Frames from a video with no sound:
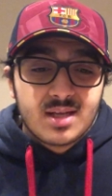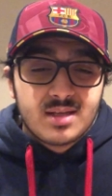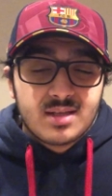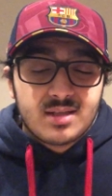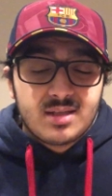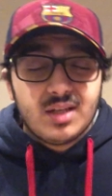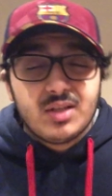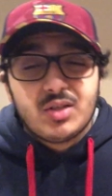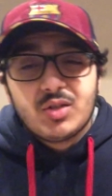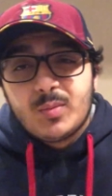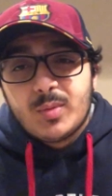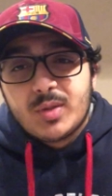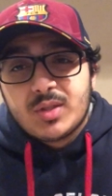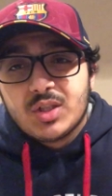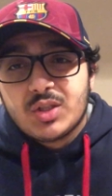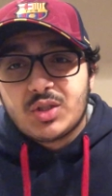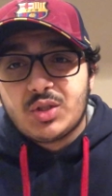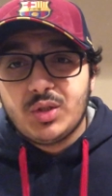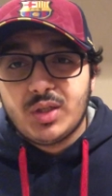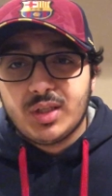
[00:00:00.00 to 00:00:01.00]
not so much the
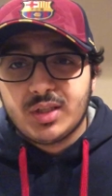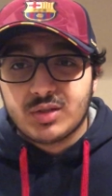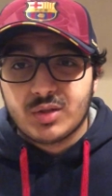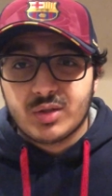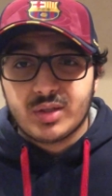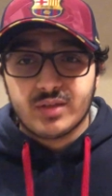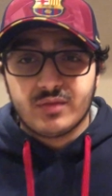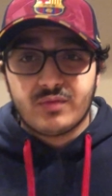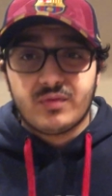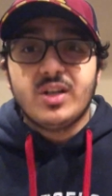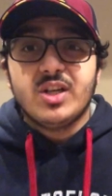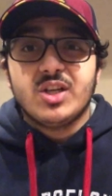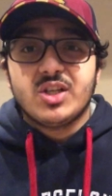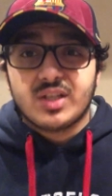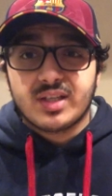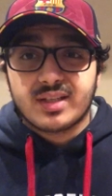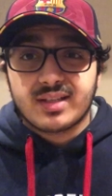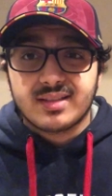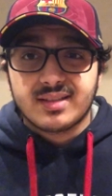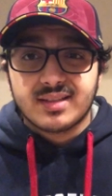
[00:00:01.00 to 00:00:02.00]
shooting, the
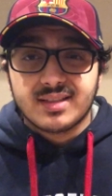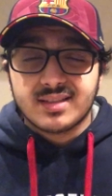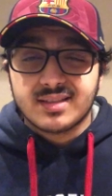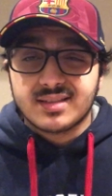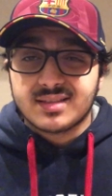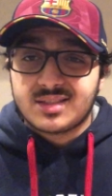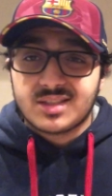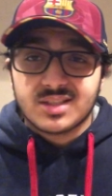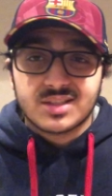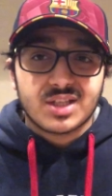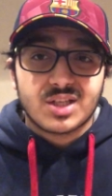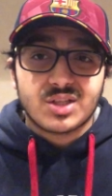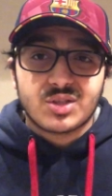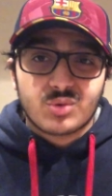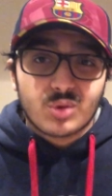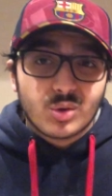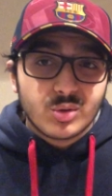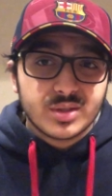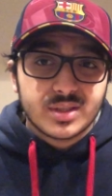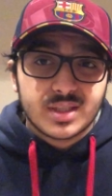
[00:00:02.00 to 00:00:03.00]
finishing is just
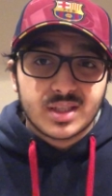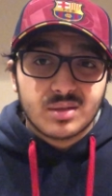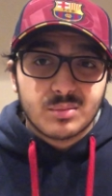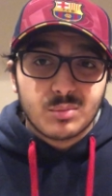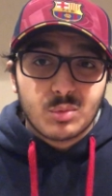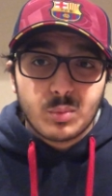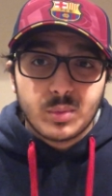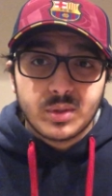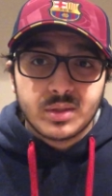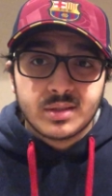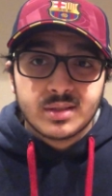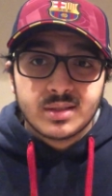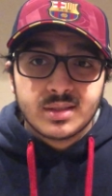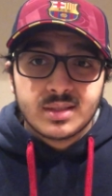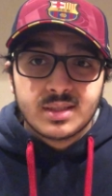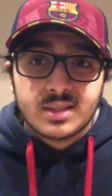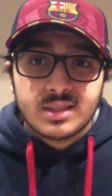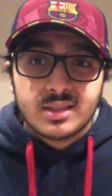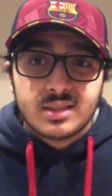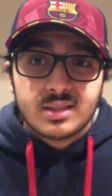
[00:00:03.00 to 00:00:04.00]
atrocious at the moment.
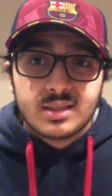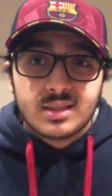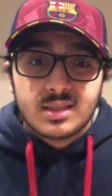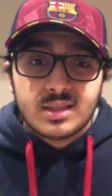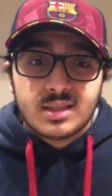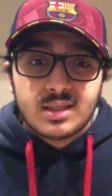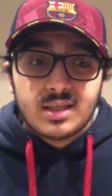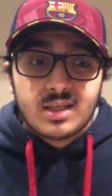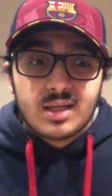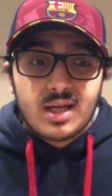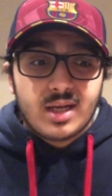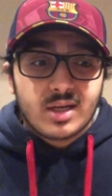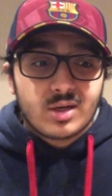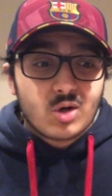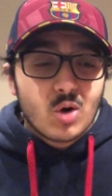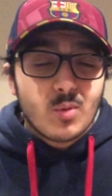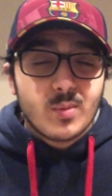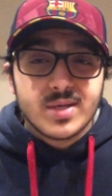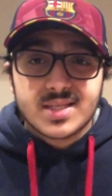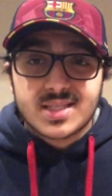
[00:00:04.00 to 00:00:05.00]
And
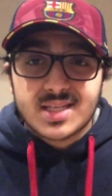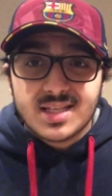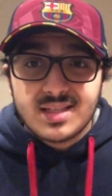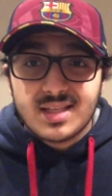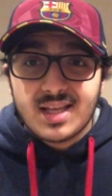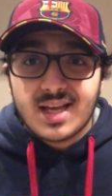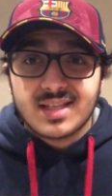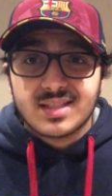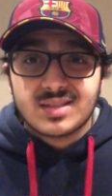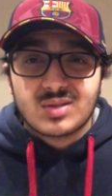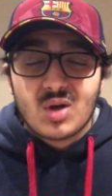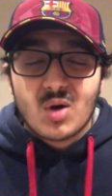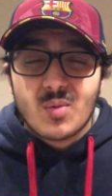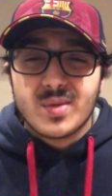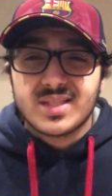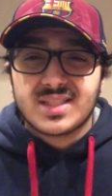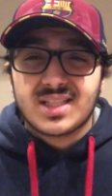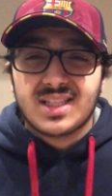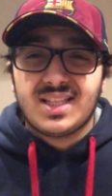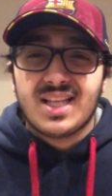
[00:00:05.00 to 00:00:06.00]
Koeman said that. Koeman
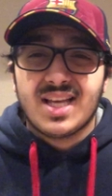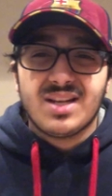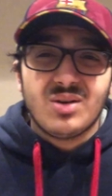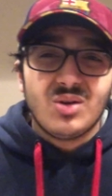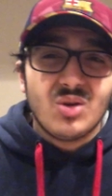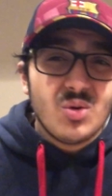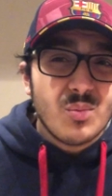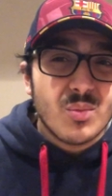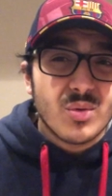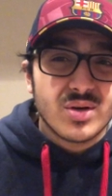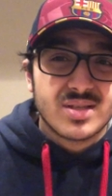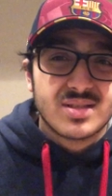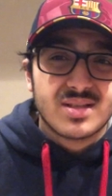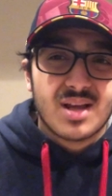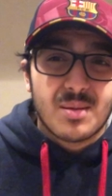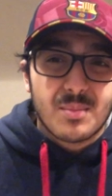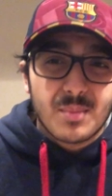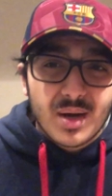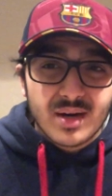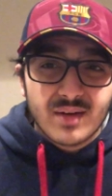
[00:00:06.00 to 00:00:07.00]
said that numerous
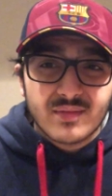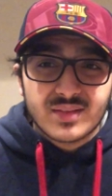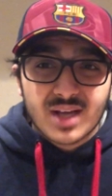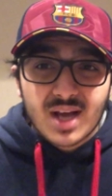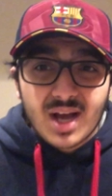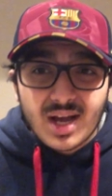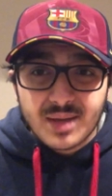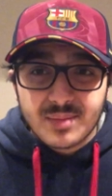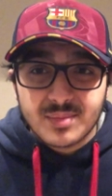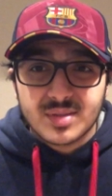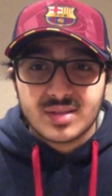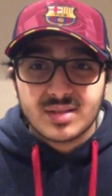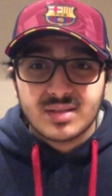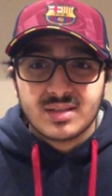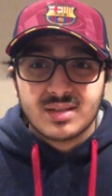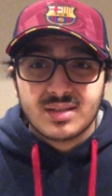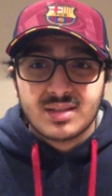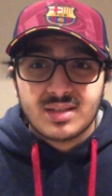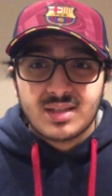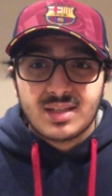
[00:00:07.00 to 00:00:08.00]
amount of times.
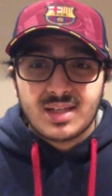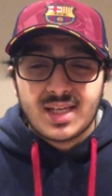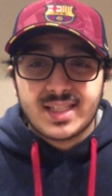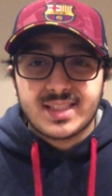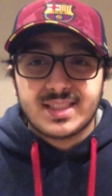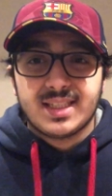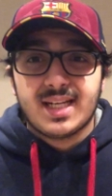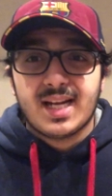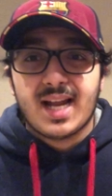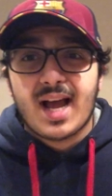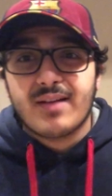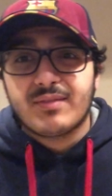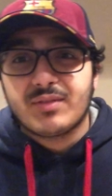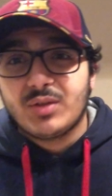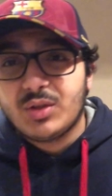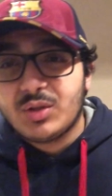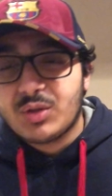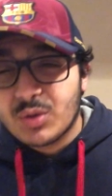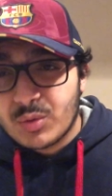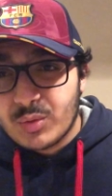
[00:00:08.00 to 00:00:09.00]
He said it after
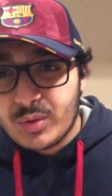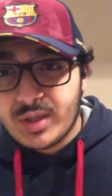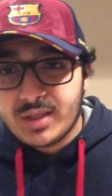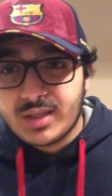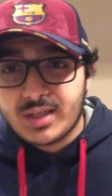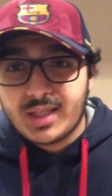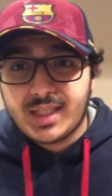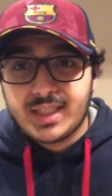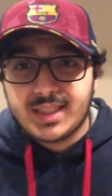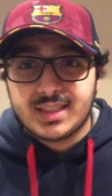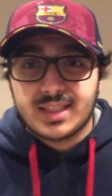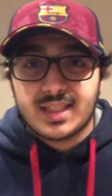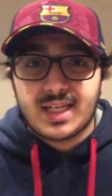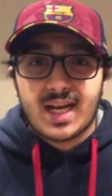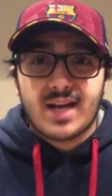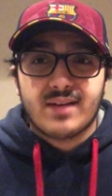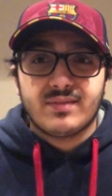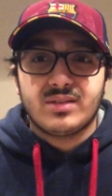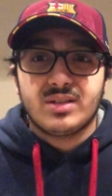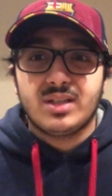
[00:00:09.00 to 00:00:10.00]
Turin. He said it
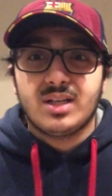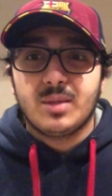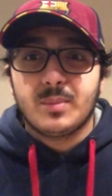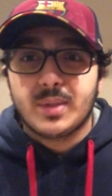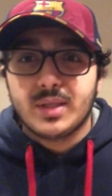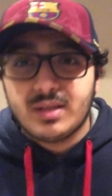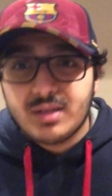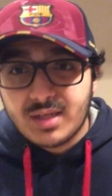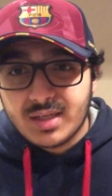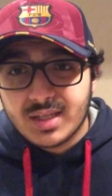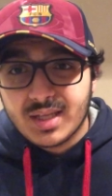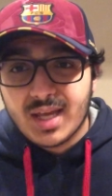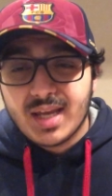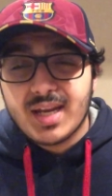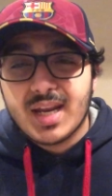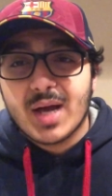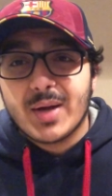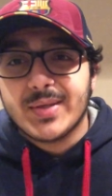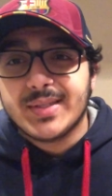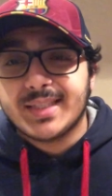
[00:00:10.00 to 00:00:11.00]
after Real Madrid. And
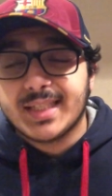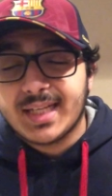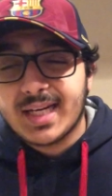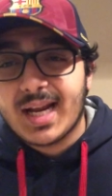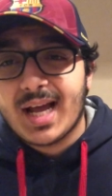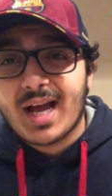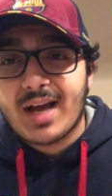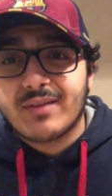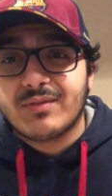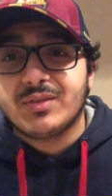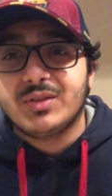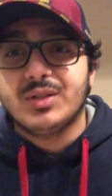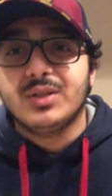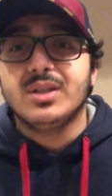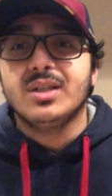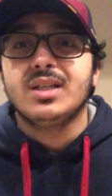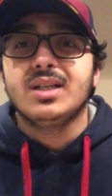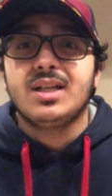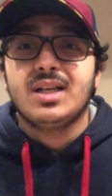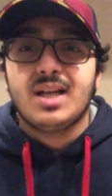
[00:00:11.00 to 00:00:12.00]
now he said it
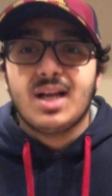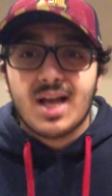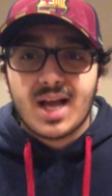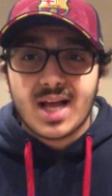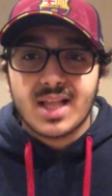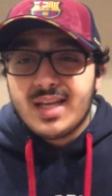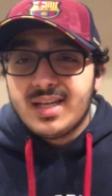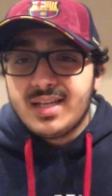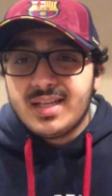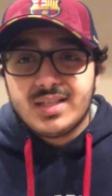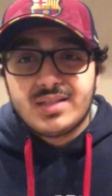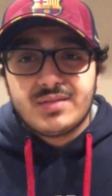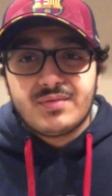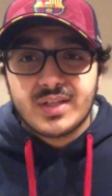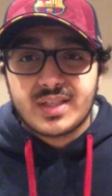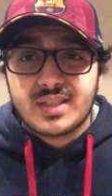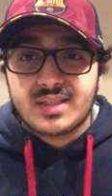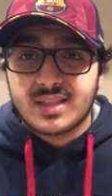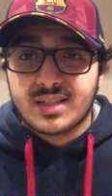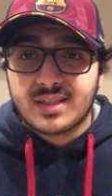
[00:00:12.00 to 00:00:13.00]
after Alba. It needs
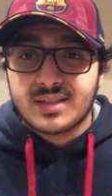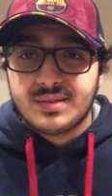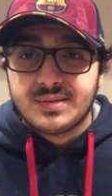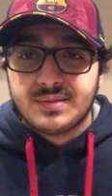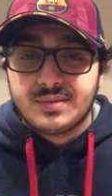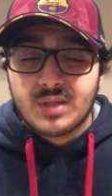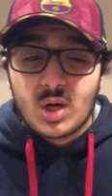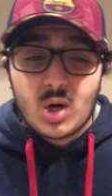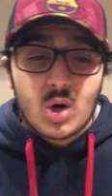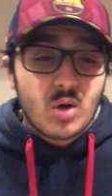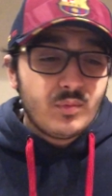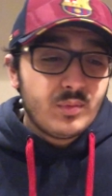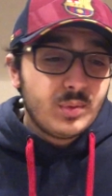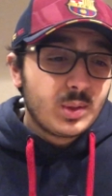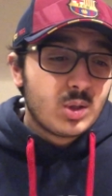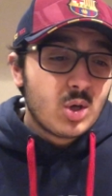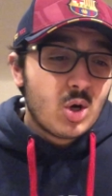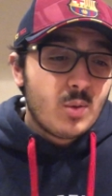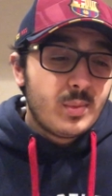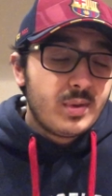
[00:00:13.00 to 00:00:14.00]
fixing. And hopefully
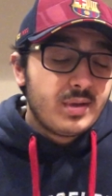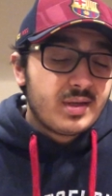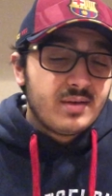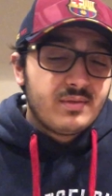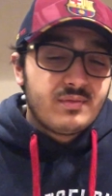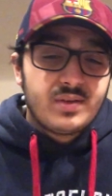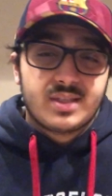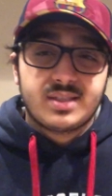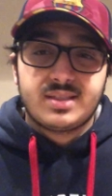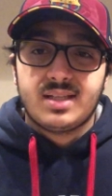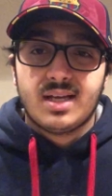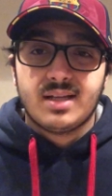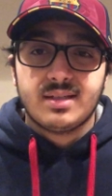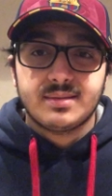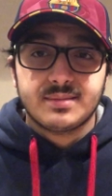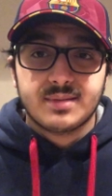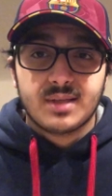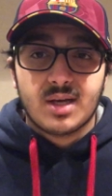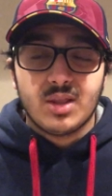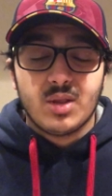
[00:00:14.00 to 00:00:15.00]
Koeman can fix that.
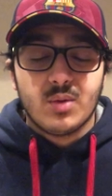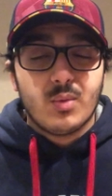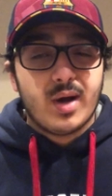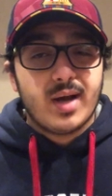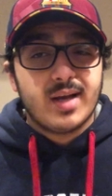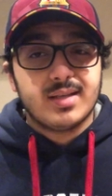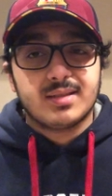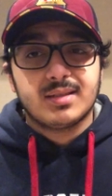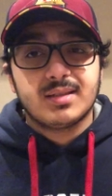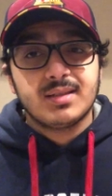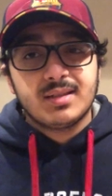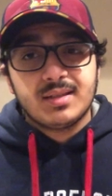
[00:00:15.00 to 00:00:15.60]
Otherwise,